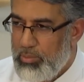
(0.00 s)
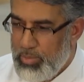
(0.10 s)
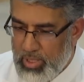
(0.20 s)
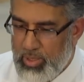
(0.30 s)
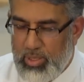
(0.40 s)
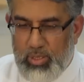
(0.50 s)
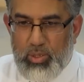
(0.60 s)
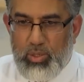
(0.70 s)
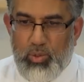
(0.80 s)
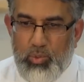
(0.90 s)
But
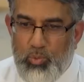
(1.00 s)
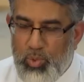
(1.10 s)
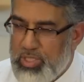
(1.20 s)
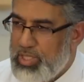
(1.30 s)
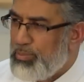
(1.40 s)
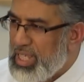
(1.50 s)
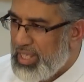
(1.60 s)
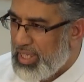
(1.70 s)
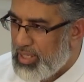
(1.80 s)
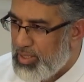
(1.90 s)
what's the
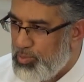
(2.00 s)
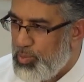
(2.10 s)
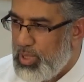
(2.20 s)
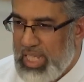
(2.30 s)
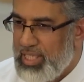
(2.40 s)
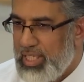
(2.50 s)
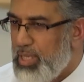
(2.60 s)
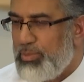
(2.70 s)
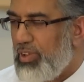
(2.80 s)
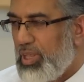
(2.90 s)
meaning? In the
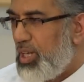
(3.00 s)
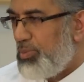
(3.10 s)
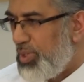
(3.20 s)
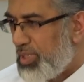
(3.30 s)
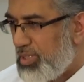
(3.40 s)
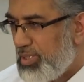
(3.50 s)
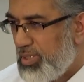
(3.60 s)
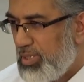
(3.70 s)
name of Allah, what?